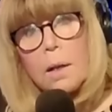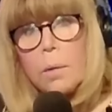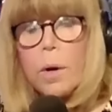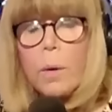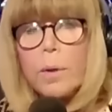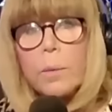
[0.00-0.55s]

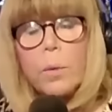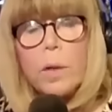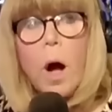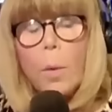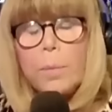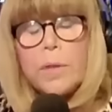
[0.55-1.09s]
Well, we
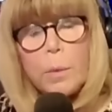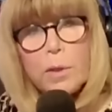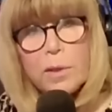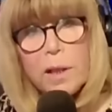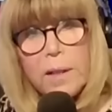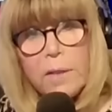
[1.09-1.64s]
hoped he
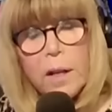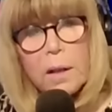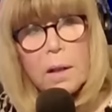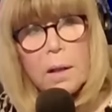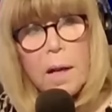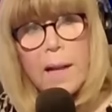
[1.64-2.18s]
was leaving
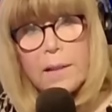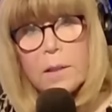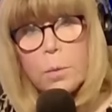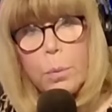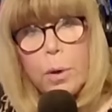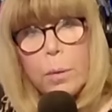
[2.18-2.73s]
at
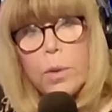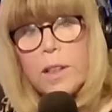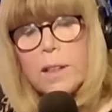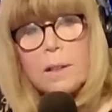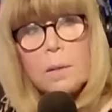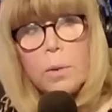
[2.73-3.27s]
this point. We
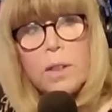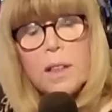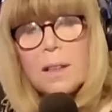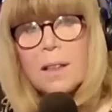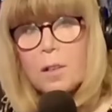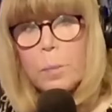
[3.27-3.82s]

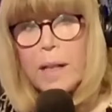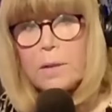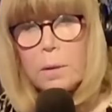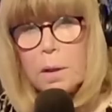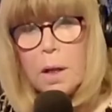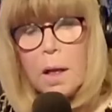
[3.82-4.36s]
didn't expect
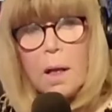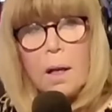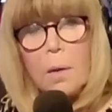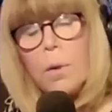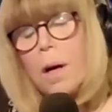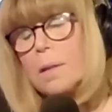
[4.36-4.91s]

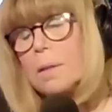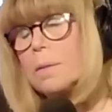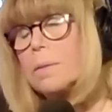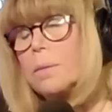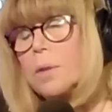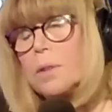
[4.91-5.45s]

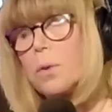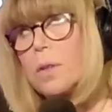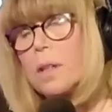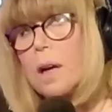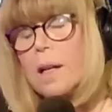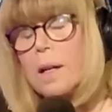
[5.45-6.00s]
we sort
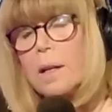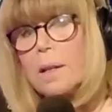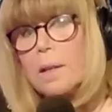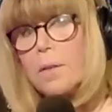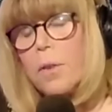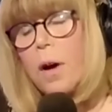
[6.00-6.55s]
of kind of
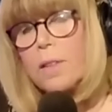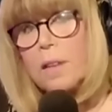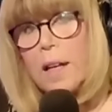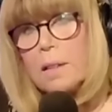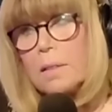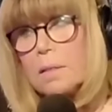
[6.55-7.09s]
thought
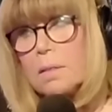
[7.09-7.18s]
that